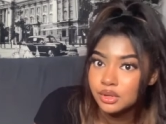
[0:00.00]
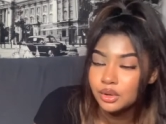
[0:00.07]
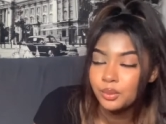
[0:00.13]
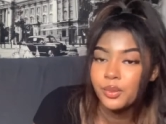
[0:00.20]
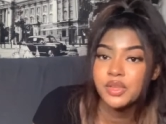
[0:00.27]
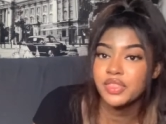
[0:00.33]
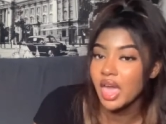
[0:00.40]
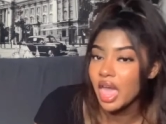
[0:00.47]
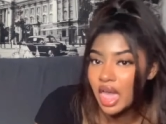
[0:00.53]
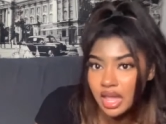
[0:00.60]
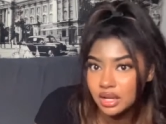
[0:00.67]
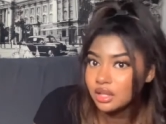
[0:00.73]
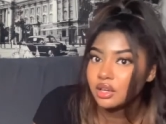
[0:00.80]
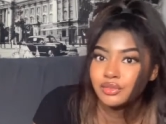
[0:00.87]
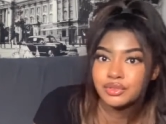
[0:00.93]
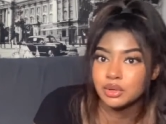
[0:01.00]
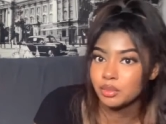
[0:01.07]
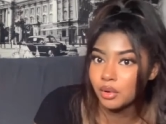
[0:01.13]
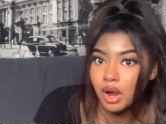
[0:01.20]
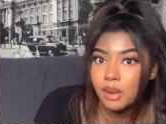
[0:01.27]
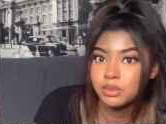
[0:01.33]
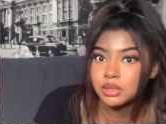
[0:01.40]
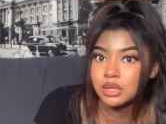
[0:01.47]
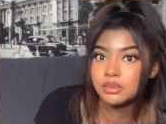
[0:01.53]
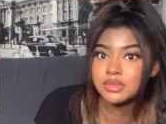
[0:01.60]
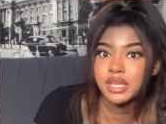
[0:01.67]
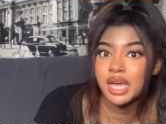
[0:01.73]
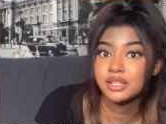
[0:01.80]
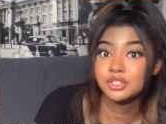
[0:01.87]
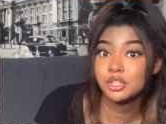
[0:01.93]
with any of your problems,
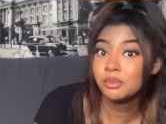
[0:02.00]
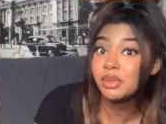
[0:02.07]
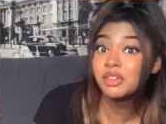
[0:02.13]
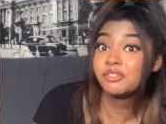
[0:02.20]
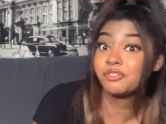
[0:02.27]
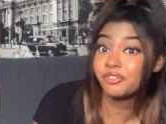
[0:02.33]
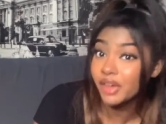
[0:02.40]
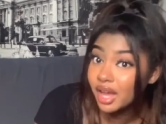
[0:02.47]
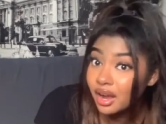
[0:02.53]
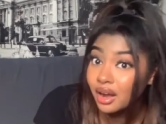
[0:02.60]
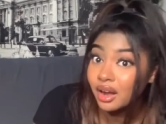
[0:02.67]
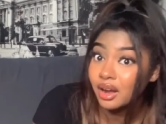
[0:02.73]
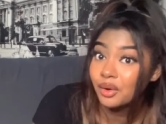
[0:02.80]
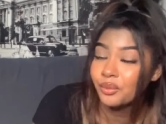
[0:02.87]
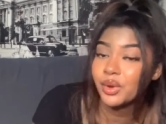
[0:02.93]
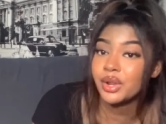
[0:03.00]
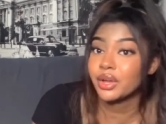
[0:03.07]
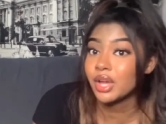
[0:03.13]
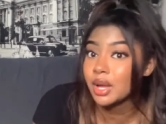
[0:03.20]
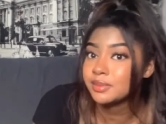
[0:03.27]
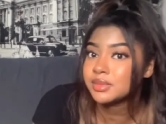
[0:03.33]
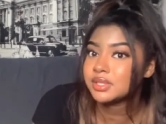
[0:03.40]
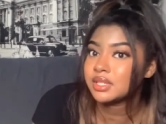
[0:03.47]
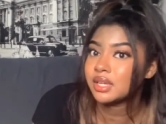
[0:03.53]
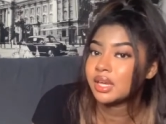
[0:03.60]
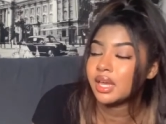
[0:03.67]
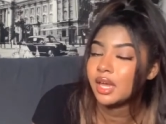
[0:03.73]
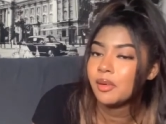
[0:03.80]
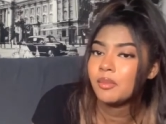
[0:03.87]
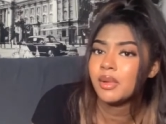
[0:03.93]
and to be fair, when it comes to
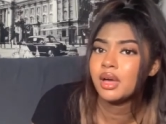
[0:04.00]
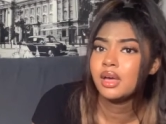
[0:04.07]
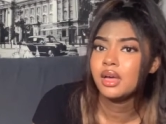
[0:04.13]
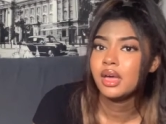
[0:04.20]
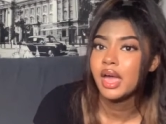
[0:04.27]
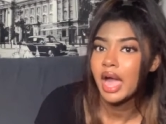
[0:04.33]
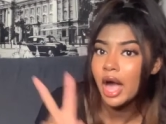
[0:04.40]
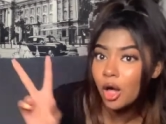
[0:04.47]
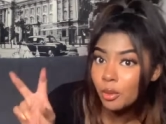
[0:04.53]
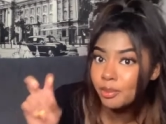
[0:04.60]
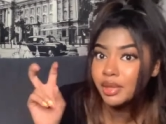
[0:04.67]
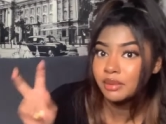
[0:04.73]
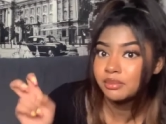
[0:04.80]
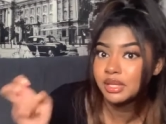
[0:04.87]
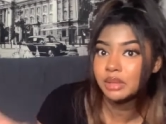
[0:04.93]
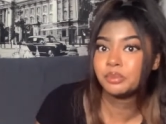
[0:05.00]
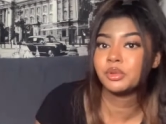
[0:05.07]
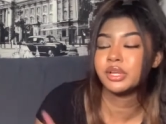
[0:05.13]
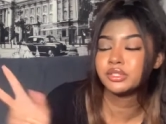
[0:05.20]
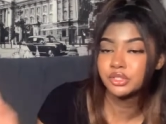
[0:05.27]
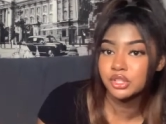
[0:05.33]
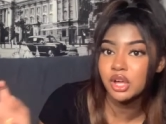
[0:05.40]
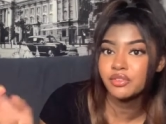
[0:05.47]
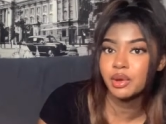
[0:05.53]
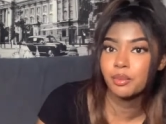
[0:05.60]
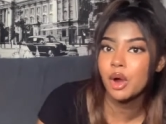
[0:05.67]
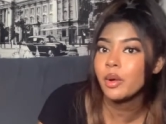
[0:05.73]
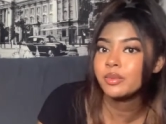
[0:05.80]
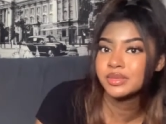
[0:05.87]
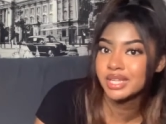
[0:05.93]
him helping people and solving
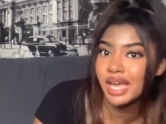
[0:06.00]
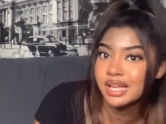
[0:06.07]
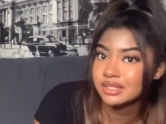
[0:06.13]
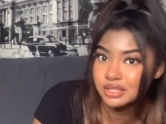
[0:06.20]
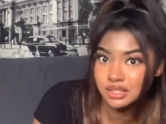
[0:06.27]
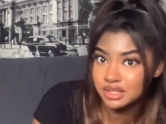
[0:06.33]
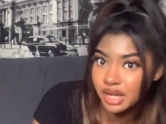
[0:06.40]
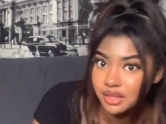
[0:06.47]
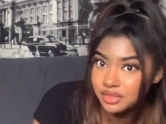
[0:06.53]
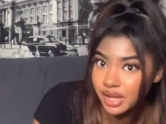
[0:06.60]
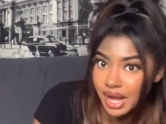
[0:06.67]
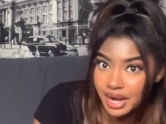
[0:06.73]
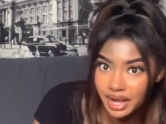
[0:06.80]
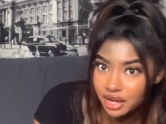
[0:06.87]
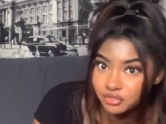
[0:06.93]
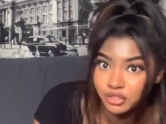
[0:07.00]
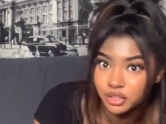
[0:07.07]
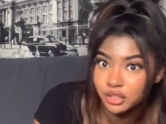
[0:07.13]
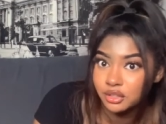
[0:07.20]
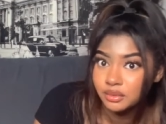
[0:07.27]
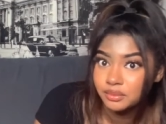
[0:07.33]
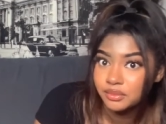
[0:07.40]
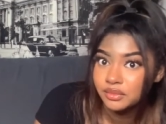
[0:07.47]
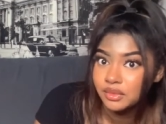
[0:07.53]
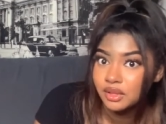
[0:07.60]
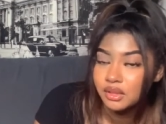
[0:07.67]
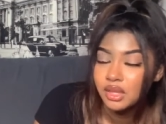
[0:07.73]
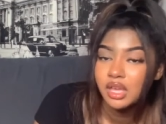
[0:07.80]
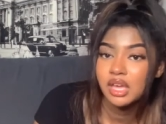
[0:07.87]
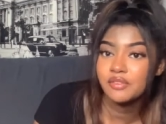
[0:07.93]
problems, he hasn't done that ever.
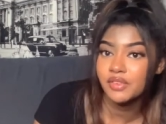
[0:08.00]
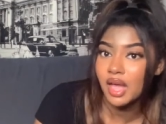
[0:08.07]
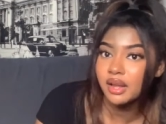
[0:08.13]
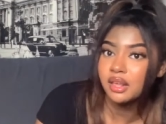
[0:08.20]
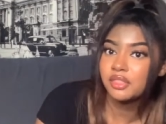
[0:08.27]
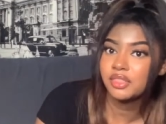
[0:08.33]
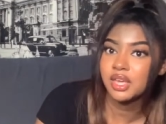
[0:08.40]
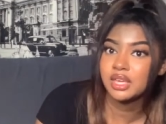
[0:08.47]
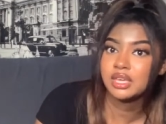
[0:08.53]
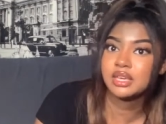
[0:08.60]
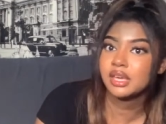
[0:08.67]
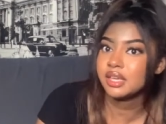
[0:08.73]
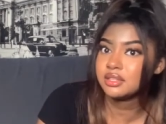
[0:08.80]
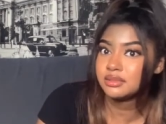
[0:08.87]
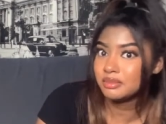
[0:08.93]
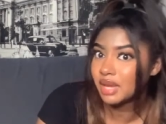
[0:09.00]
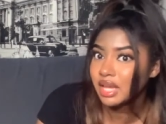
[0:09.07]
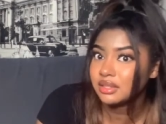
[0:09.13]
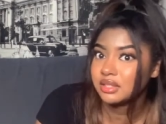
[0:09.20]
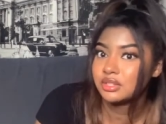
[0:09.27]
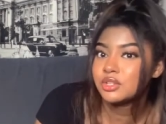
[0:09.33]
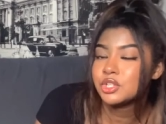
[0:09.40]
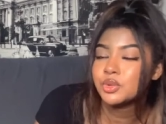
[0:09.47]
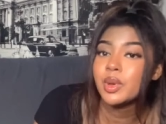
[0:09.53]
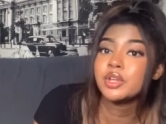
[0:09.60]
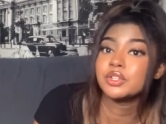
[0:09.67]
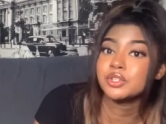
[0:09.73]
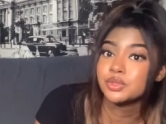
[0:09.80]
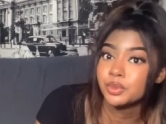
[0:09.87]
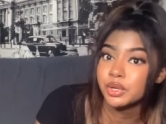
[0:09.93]
If anything, he has made the
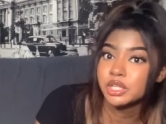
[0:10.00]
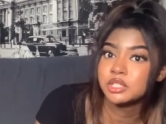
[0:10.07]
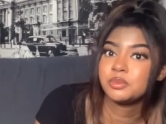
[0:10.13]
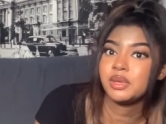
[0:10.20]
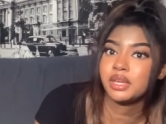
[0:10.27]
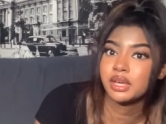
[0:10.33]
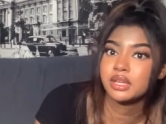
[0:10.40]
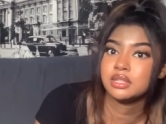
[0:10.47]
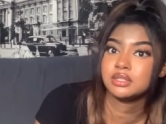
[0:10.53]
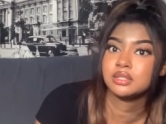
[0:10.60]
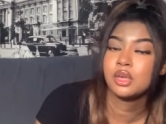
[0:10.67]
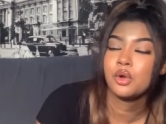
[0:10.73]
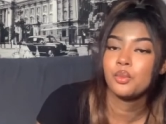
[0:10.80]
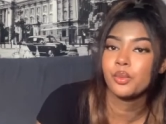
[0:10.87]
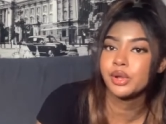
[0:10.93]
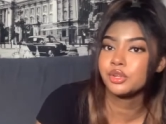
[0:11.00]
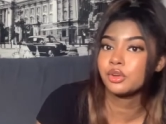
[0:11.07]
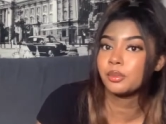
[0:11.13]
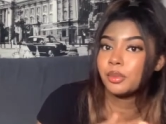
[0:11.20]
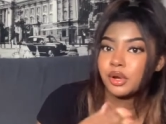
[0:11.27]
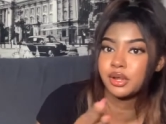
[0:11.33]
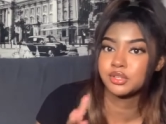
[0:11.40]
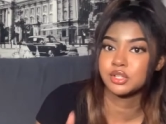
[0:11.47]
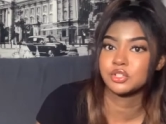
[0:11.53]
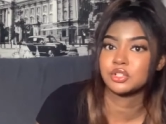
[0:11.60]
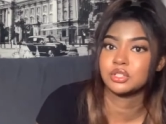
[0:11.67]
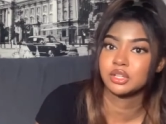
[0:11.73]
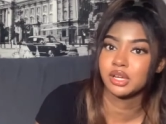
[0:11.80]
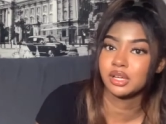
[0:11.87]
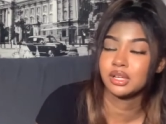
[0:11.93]
situations worse, because when you're put on such a
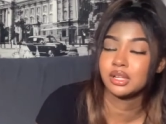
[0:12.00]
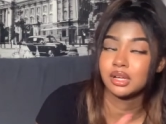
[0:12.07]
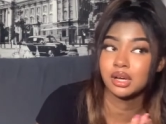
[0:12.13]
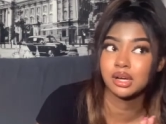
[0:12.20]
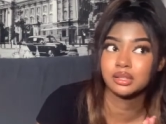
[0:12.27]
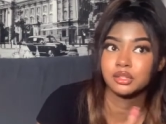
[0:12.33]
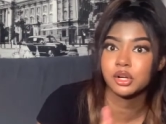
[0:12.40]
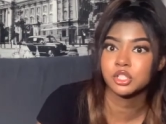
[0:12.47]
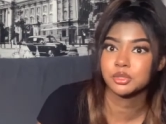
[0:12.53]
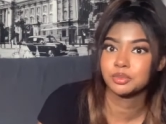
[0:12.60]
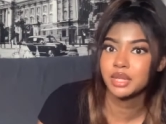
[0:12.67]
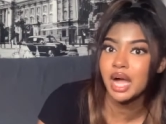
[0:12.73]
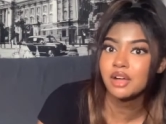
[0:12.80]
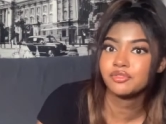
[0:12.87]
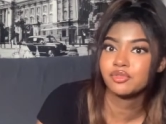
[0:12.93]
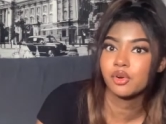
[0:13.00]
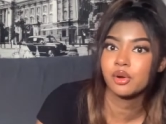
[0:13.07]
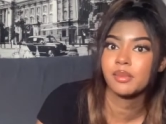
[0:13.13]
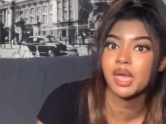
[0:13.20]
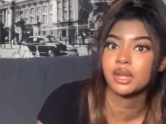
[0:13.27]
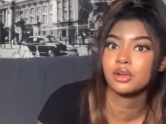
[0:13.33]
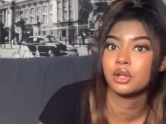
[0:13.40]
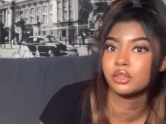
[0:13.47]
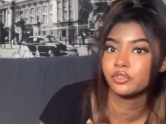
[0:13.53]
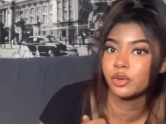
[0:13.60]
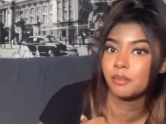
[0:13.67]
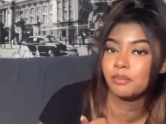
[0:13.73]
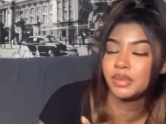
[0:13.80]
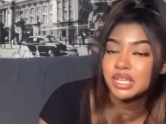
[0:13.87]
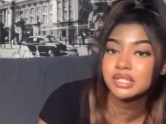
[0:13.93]
large platform and all of your
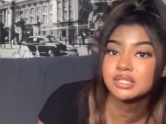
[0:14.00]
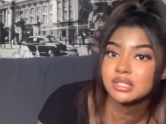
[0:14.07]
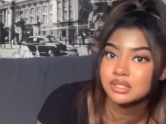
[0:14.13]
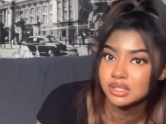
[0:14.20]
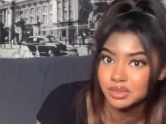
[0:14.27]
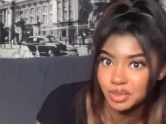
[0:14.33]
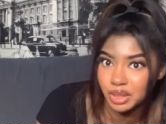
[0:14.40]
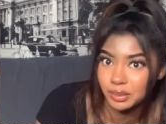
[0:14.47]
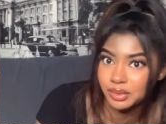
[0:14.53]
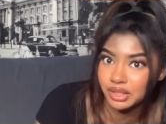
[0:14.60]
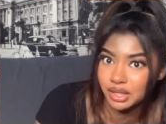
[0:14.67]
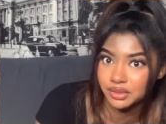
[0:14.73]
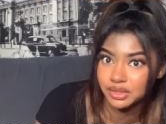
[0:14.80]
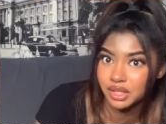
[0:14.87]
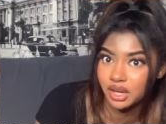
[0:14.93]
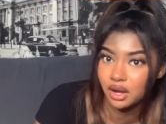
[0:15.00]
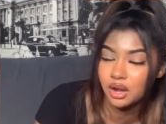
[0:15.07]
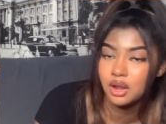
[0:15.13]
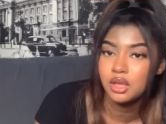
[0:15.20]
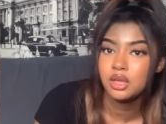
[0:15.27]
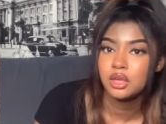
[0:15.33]
business is being put out there,